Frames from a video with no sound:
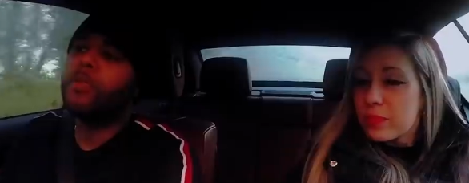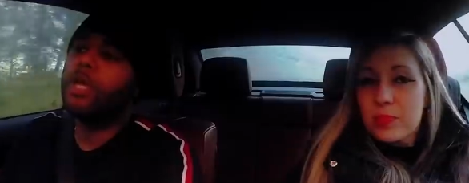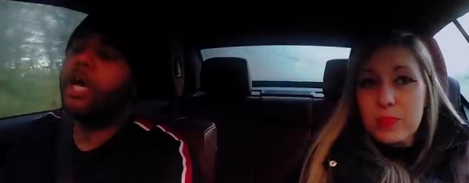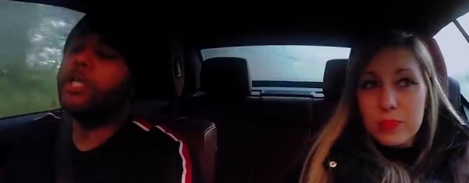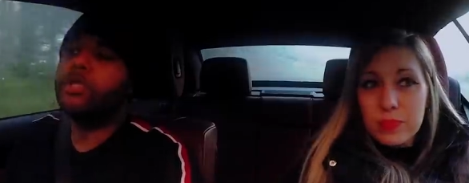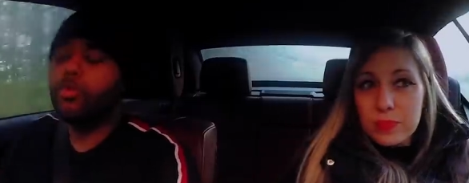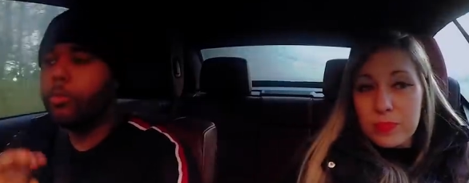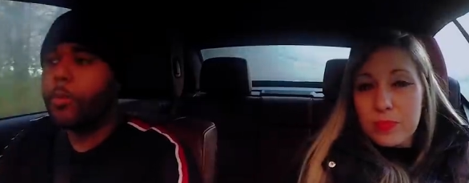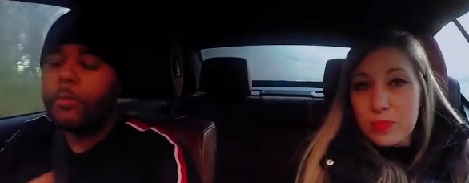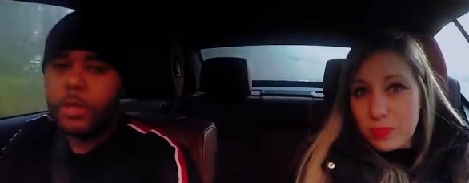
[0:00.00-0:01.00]
Speaker 1: and you will
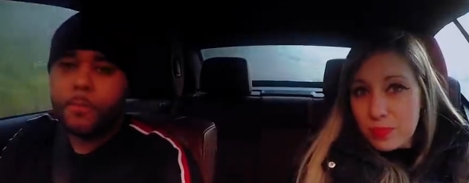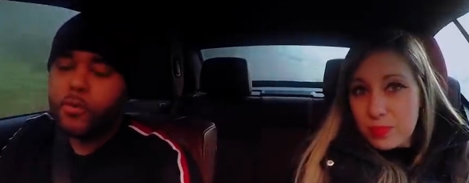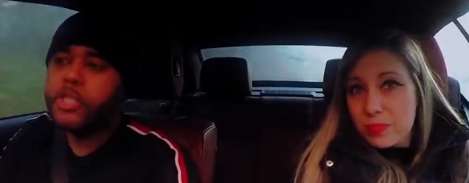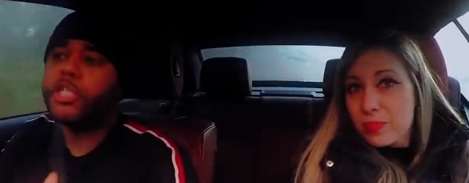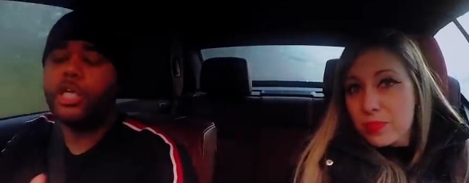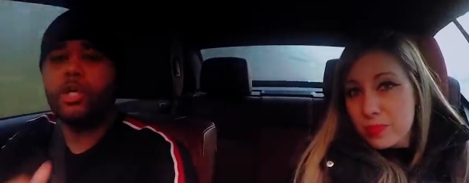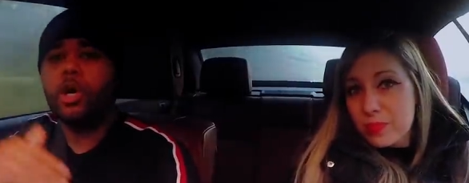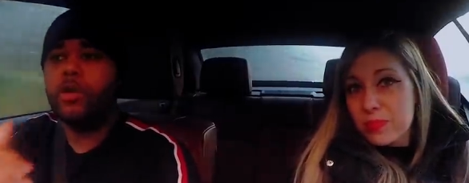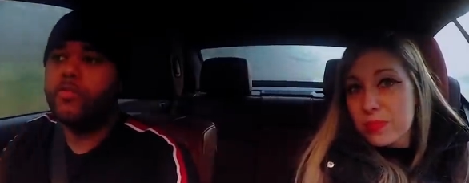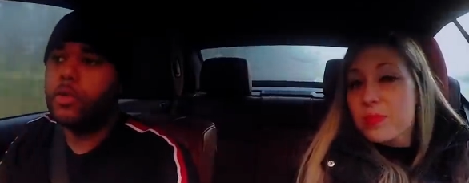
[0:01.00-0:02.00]
probably appreciate your
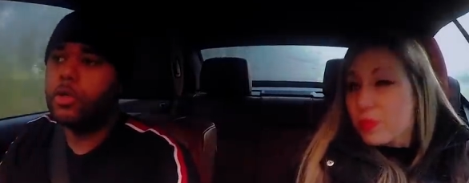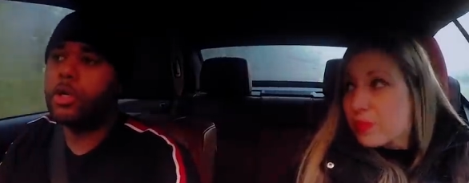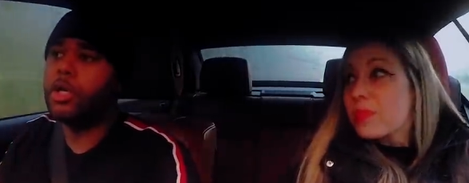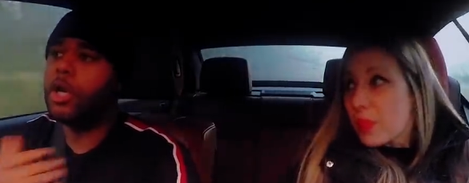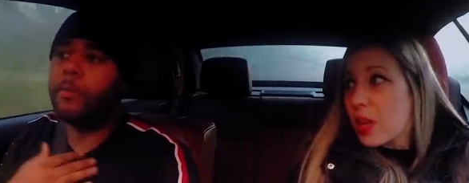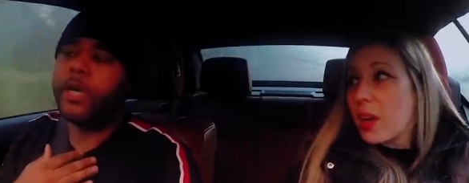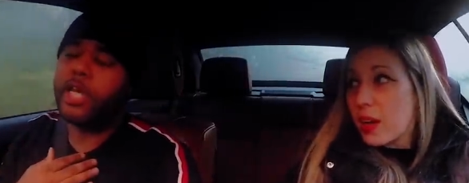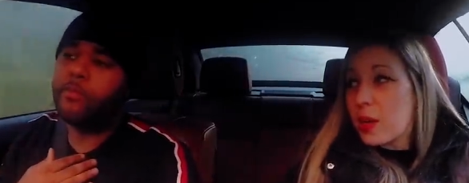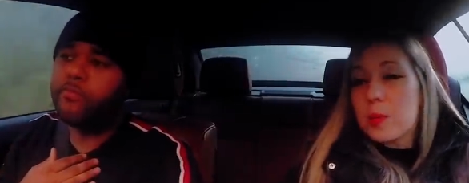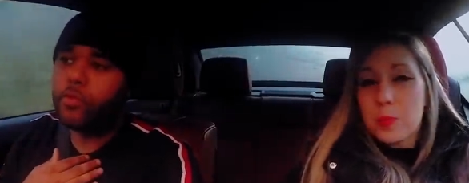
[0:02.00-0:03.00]
car for longer. Like
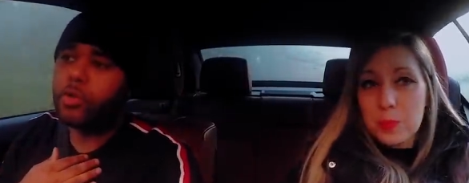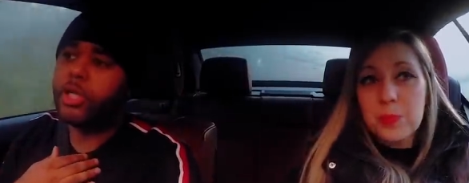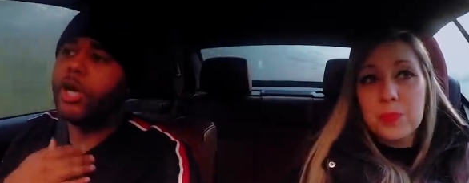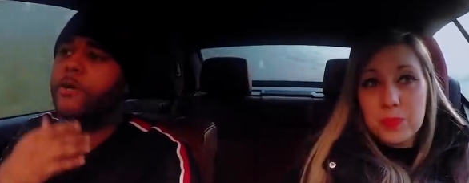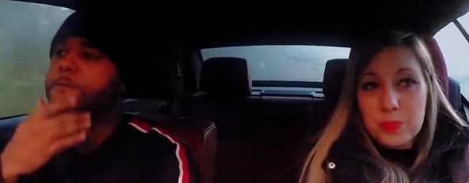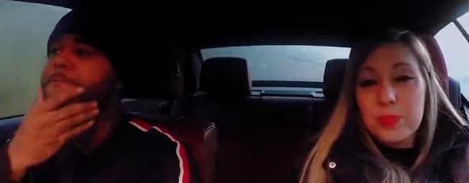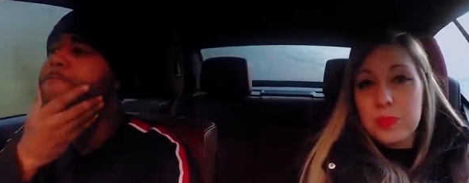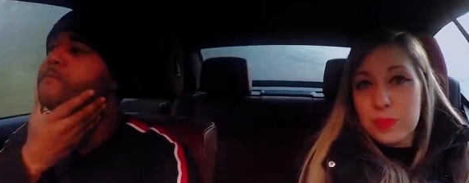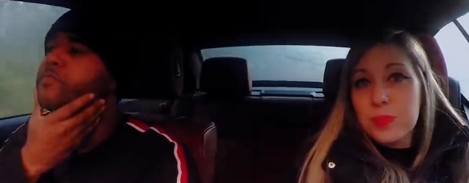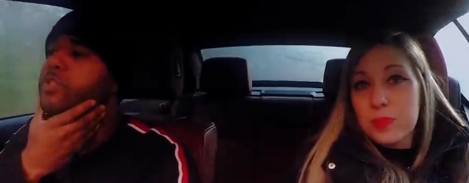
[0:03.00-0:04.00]
yeah. my M4 now,
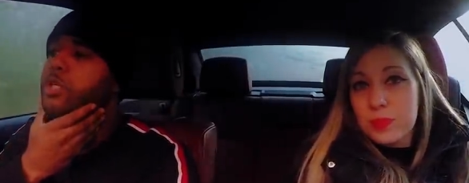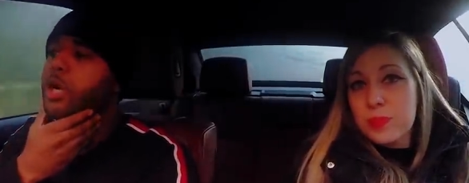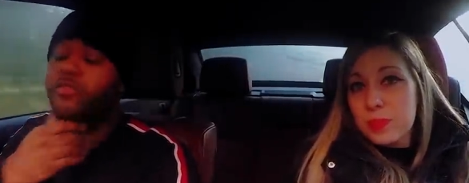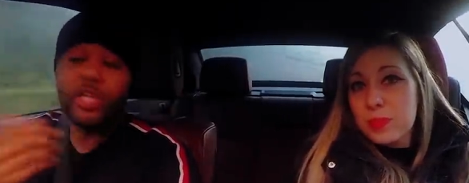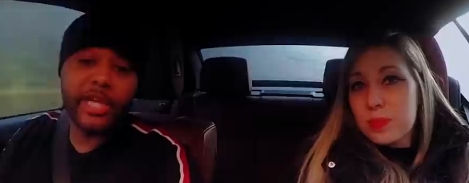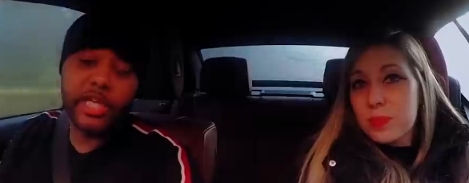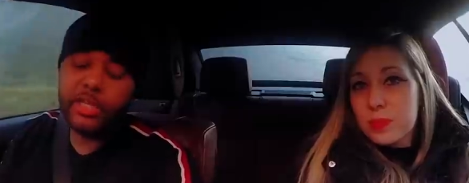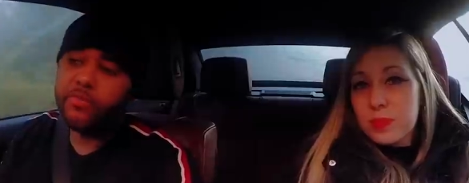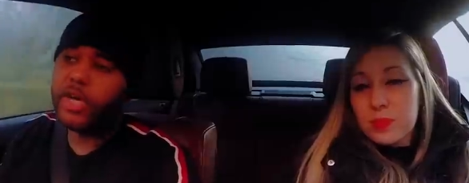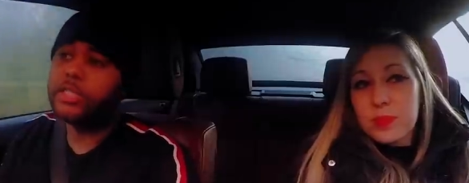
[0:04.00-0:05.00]
I've done
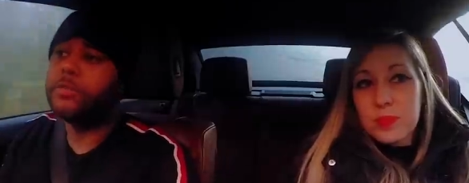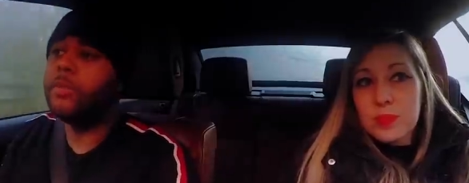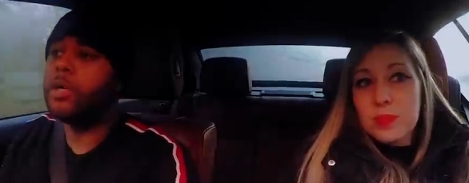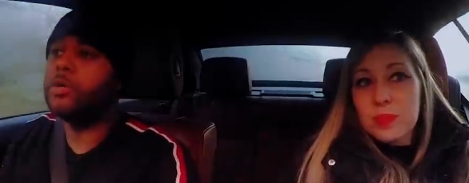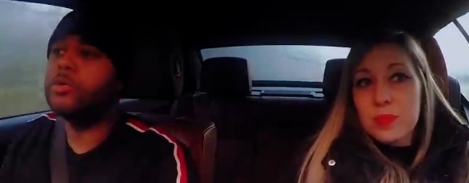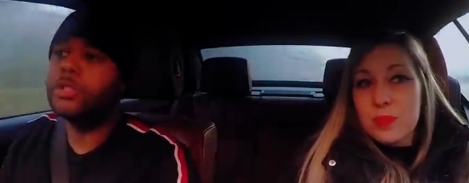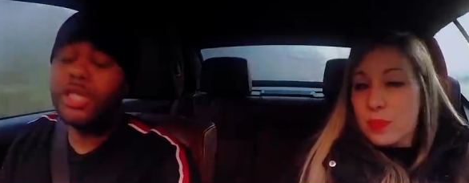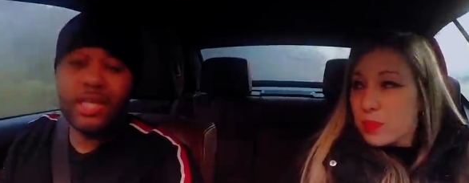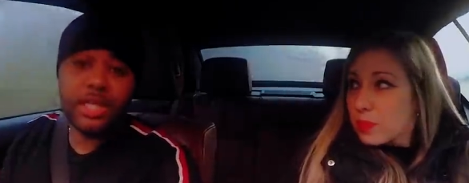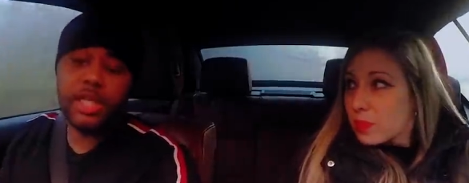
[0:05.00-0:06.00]
18,000 miles
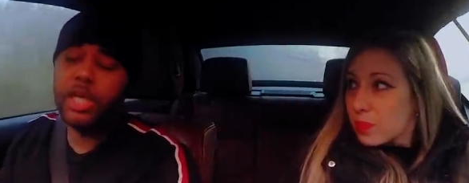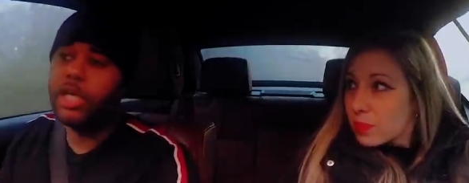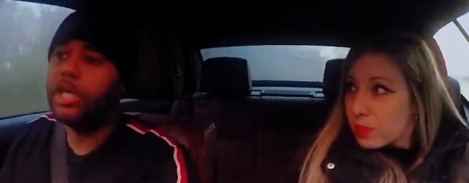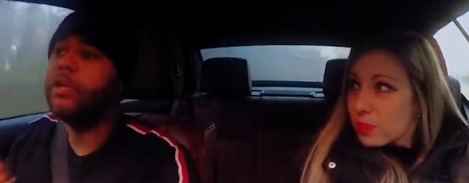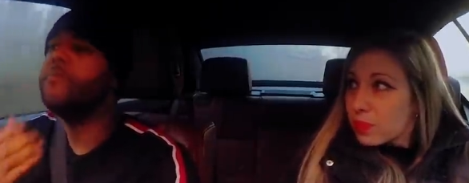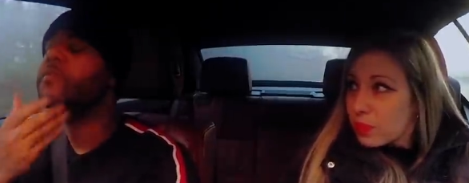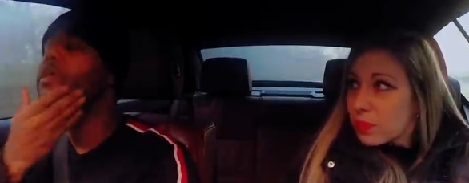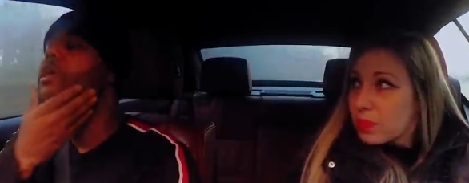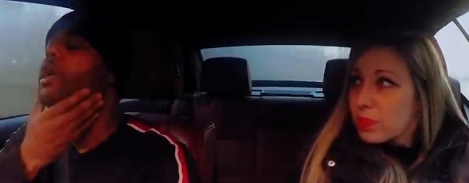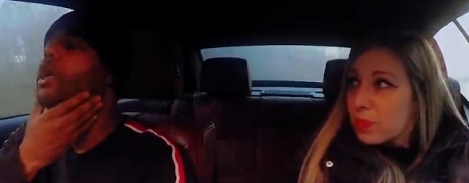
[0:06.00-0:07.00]
in a year,
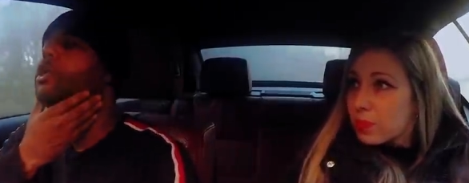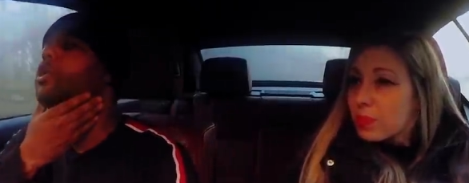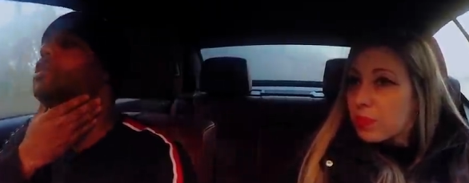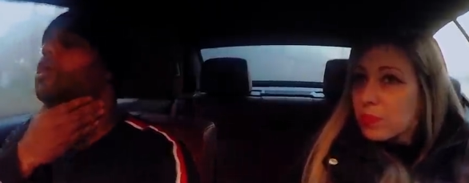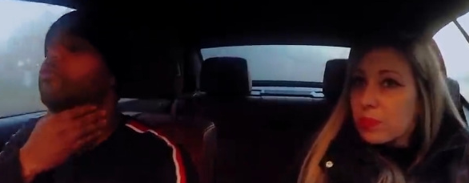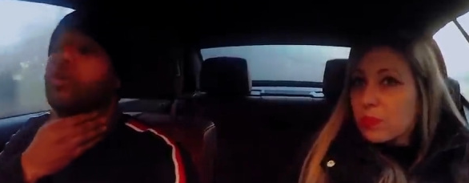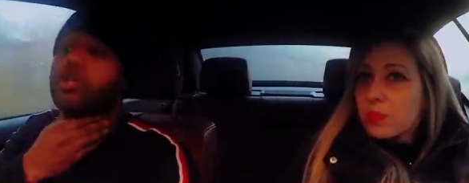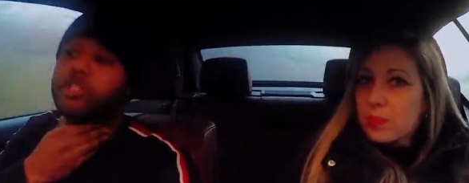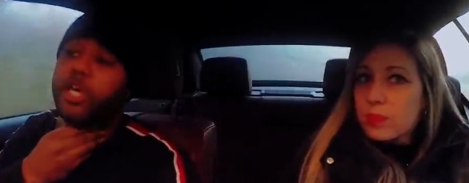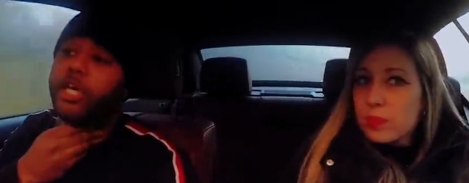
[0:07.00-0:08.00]
and uh, I've got to
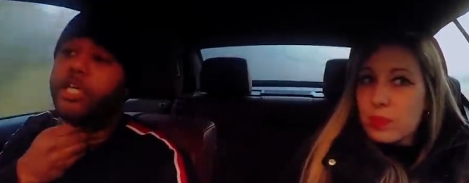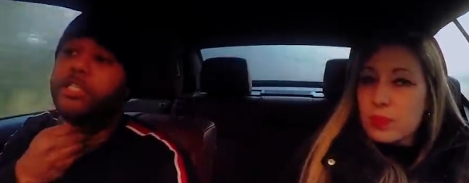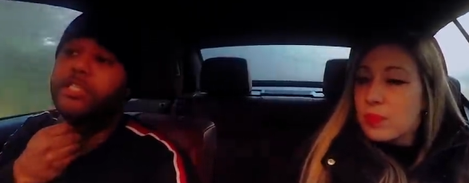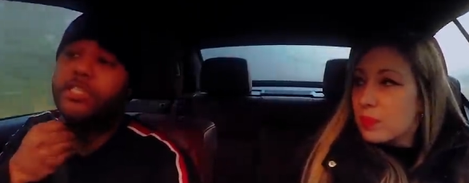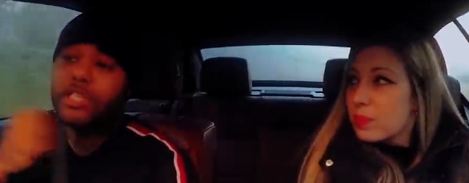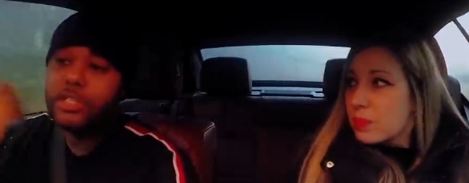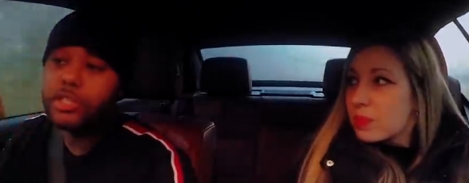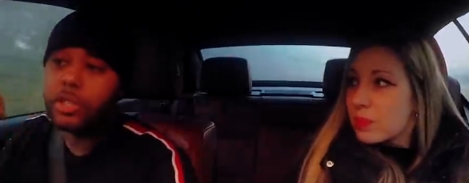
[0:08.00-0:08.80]
say, since